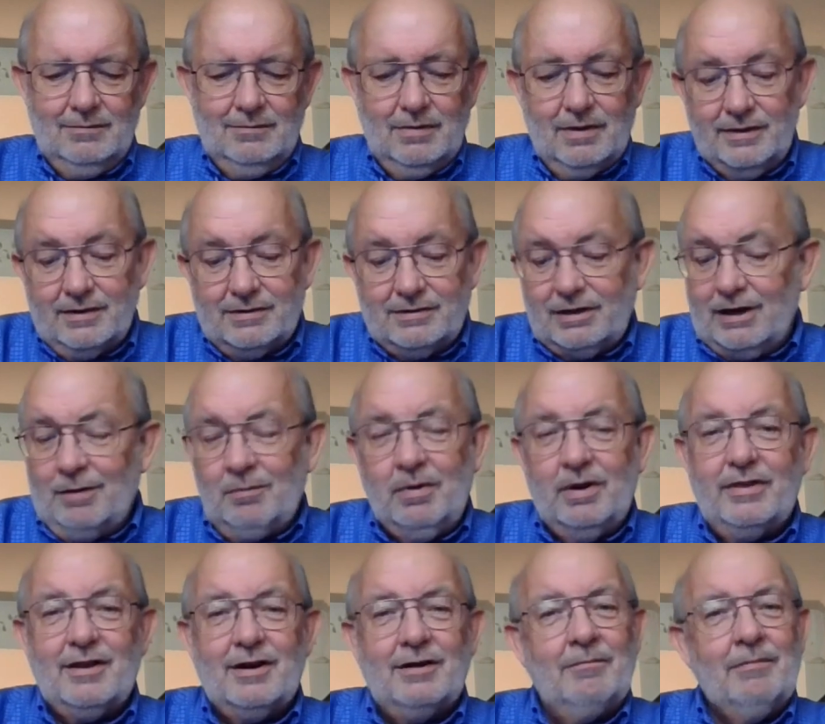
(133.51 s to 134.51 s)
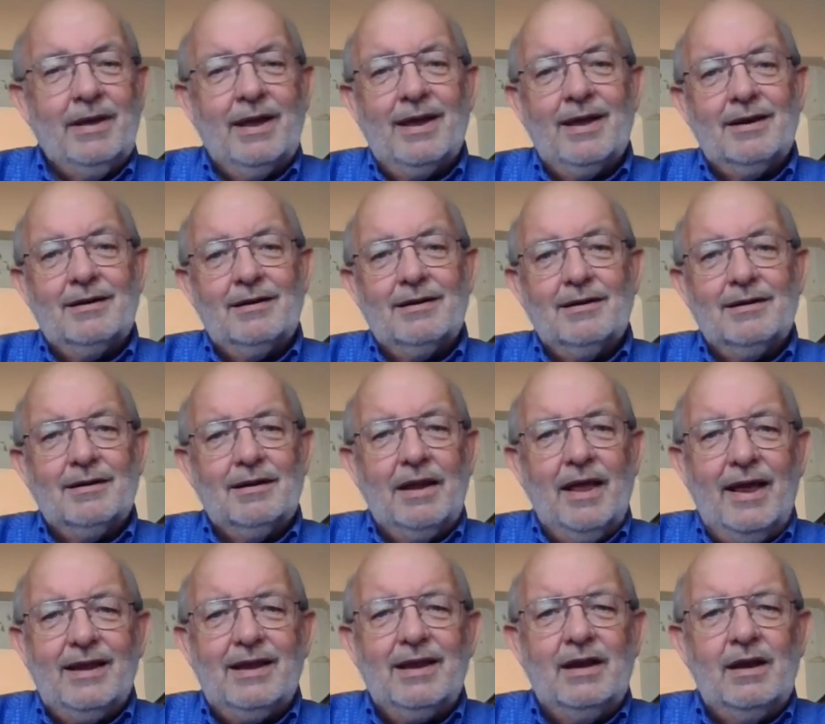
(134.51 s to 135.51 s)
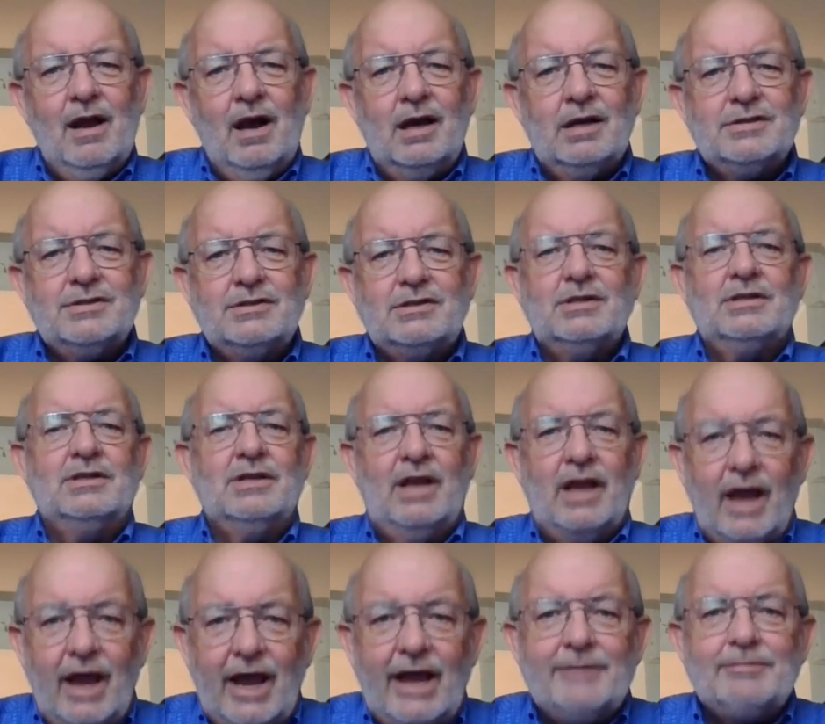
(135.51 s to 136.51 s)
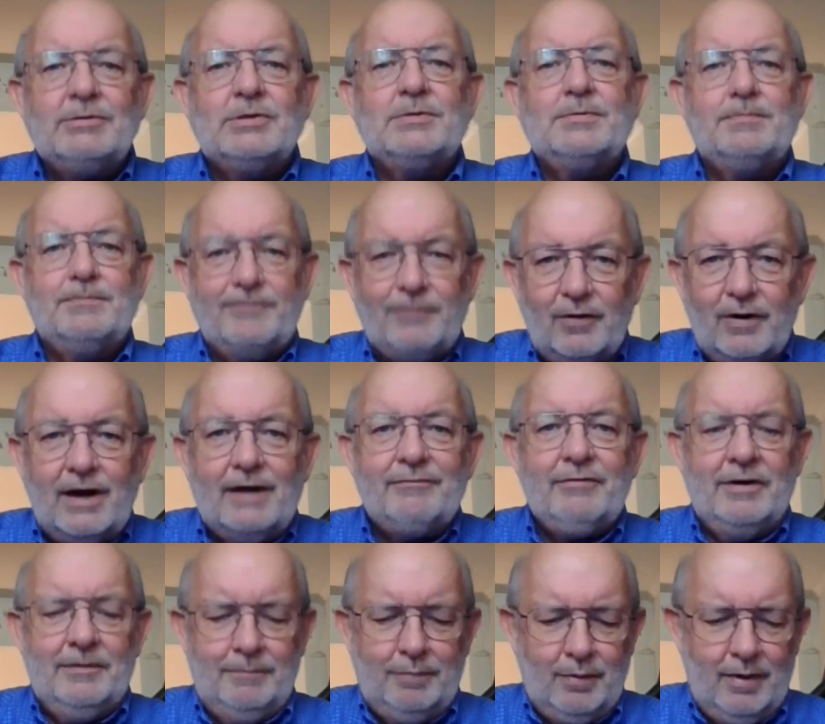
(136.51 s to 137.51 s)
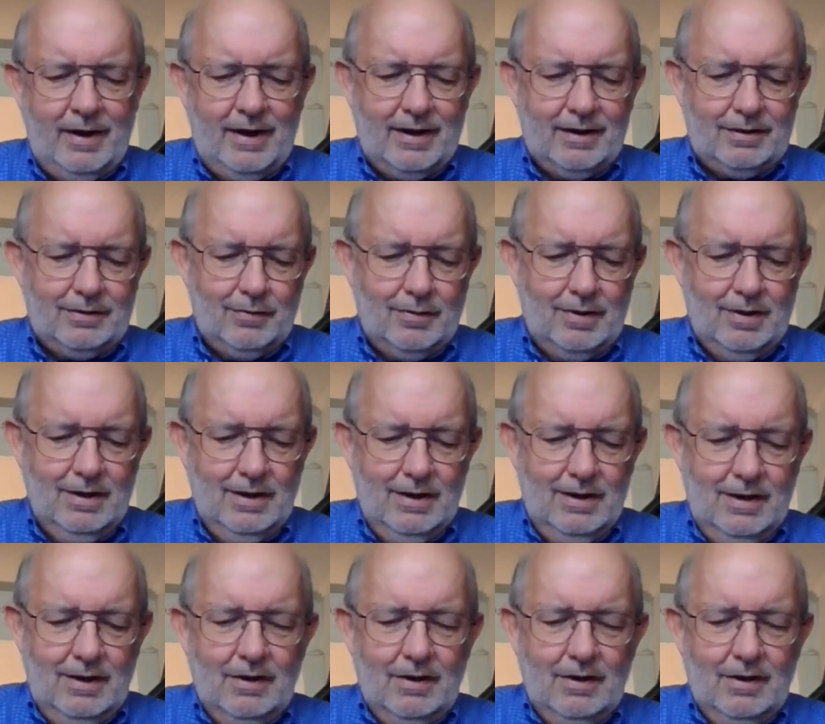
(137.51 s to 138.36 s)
Well, in the same way that a man lacking oxygen gasps for every breath, or,